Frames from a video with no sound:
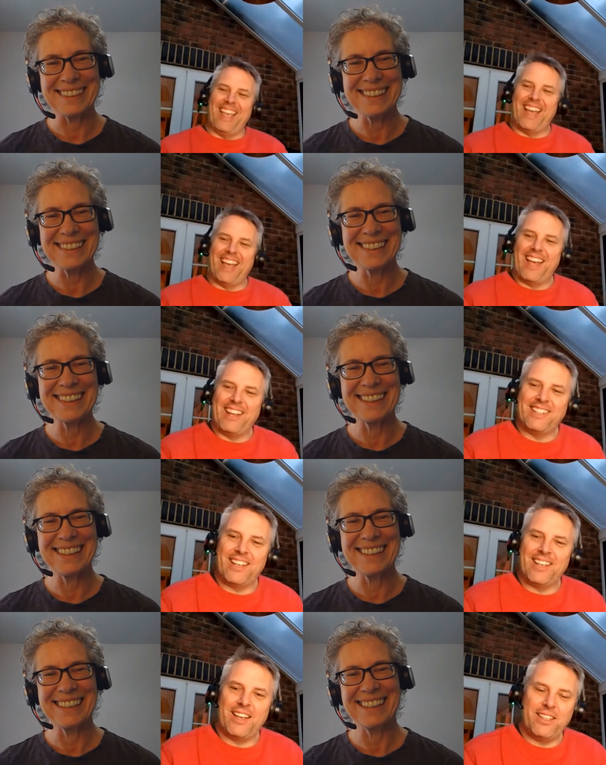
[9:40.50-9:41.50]
Speaker 1: Mm. yeah.
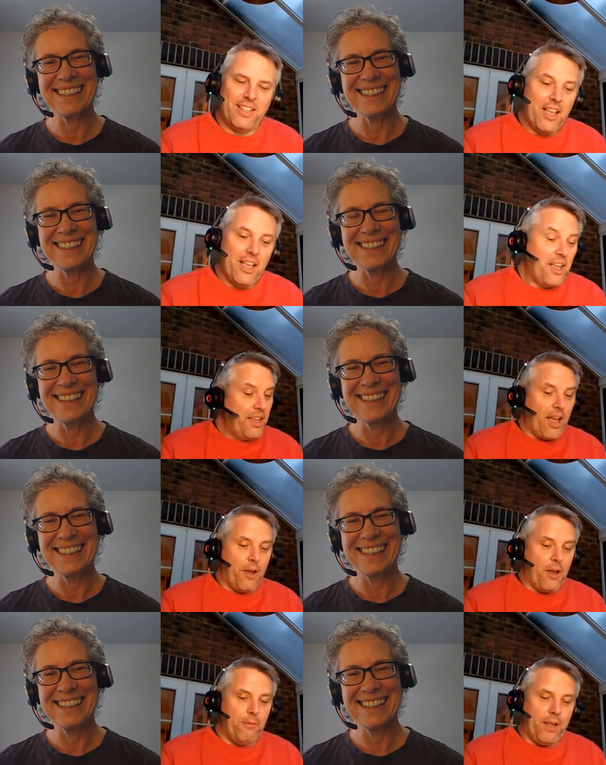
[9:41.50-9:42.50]
And uh,
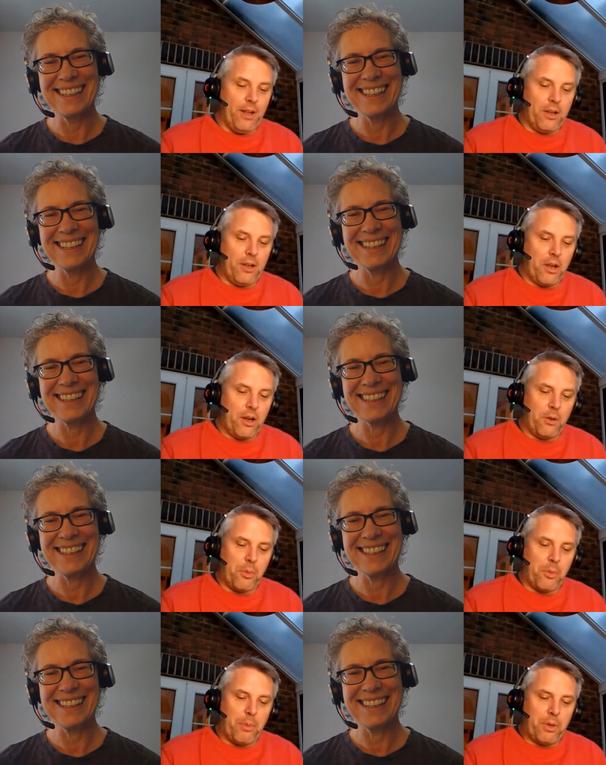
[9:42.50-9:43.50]
yeah, hopefully a, a,
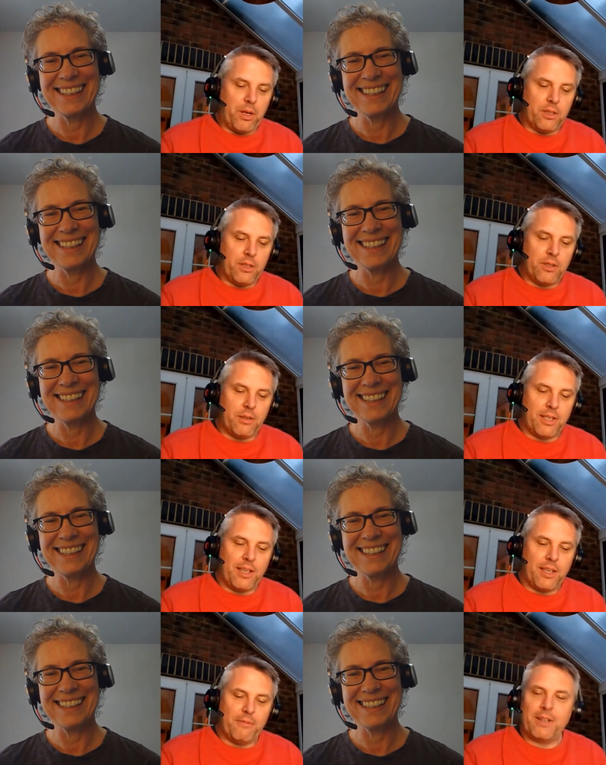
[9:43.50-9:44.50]
lot more people are going to start
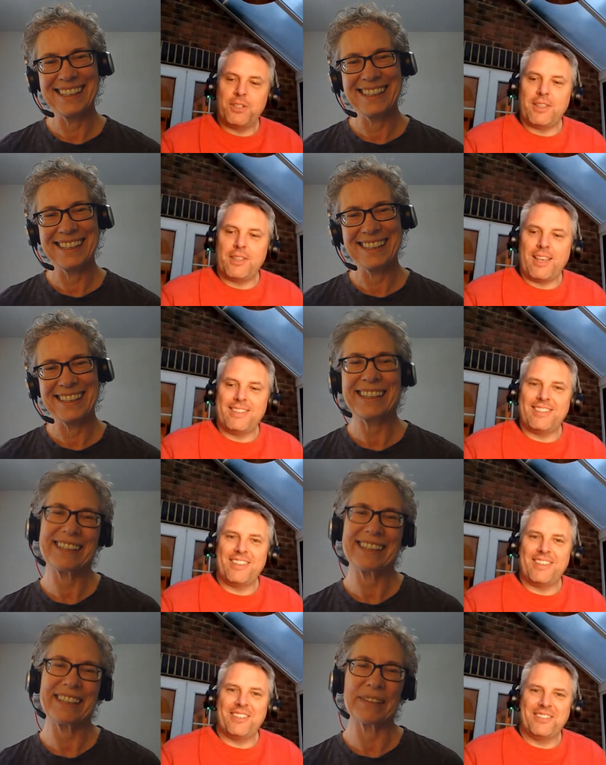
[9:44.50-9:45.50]
taking advantage of that.
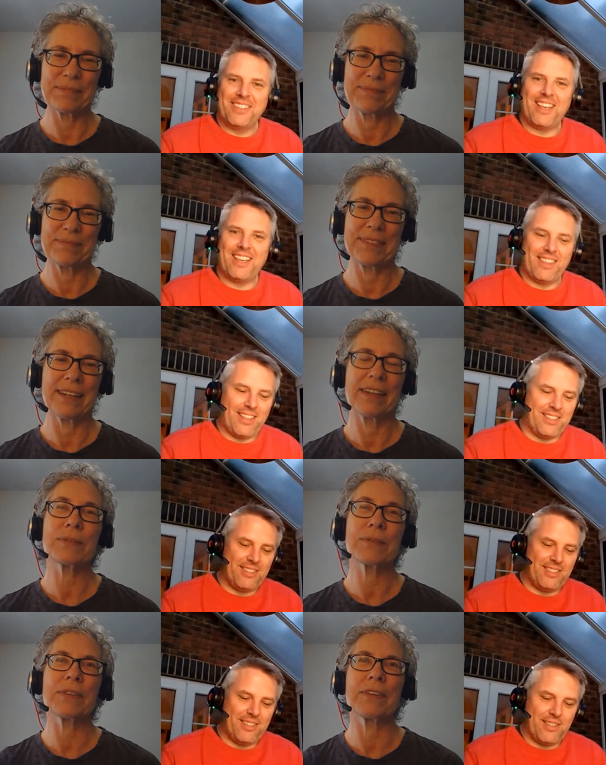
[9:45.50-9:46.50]
So, yeah. Yeah. Yeah.
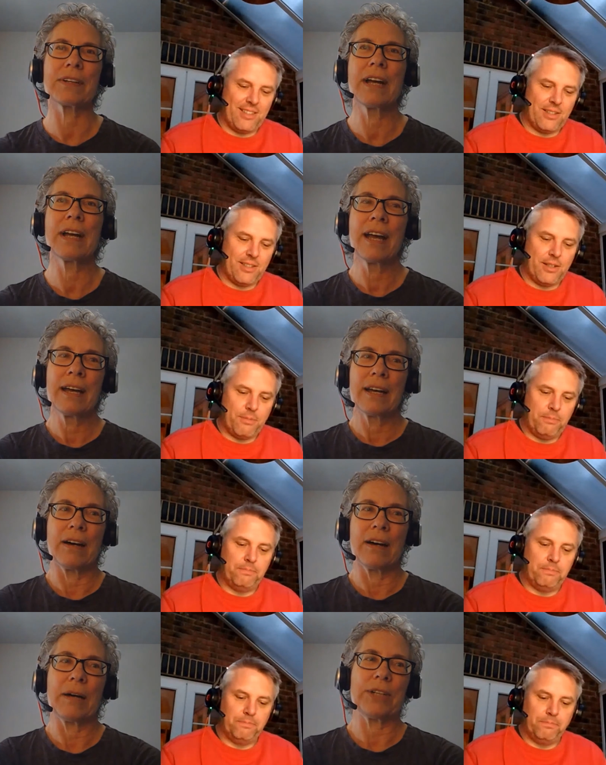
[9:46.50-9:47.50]
Speaker 2: That's what their
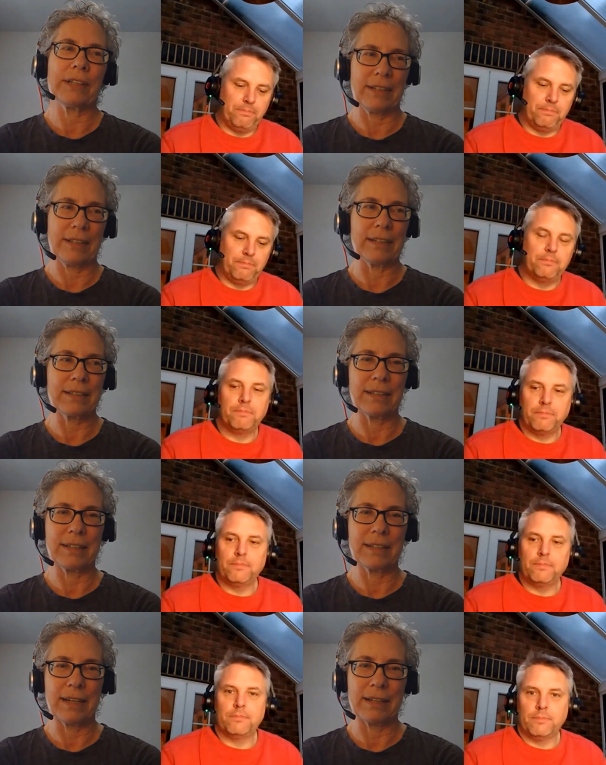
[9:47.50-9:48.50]
object is,
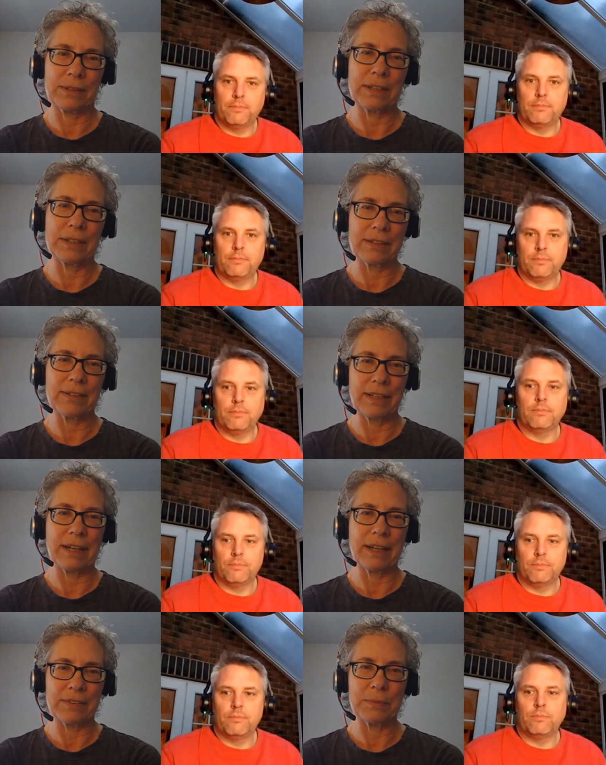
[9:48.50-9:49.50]
uh, according to the
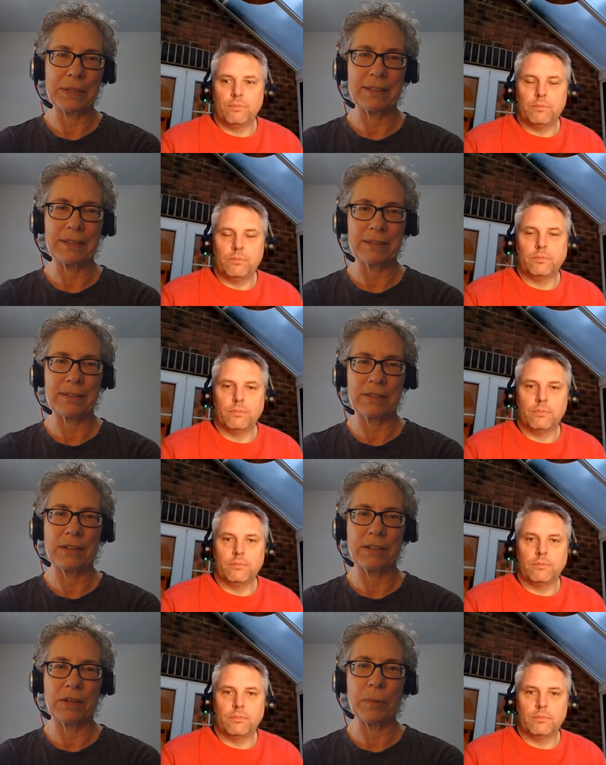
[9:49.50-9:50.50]
announcement, is
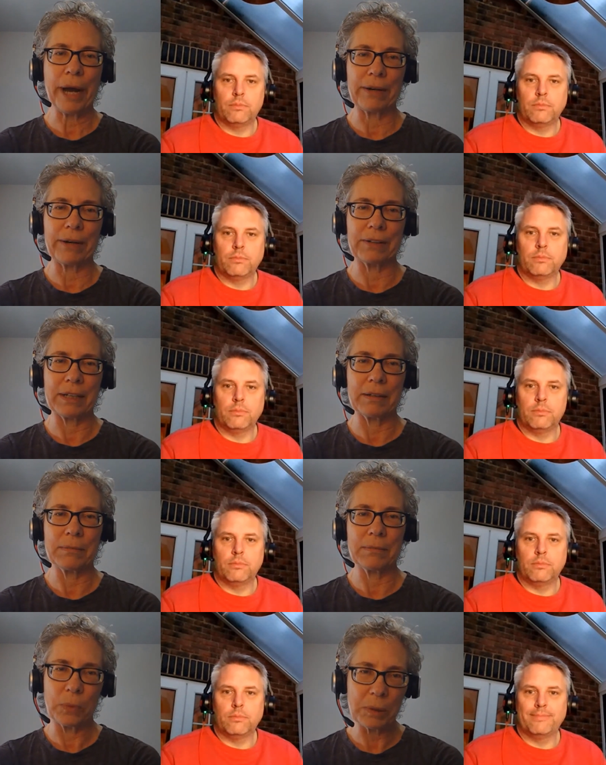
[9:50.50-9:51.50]
it's, you know,
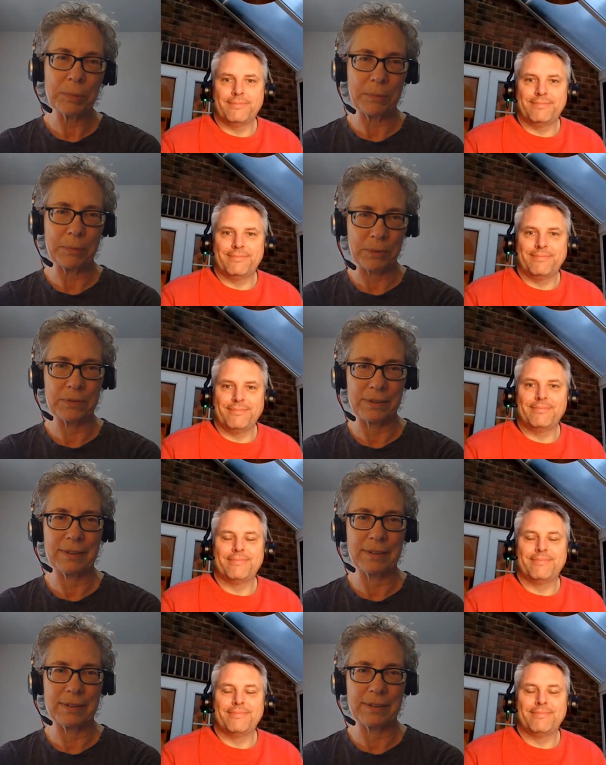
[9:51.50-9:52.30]
empowering more people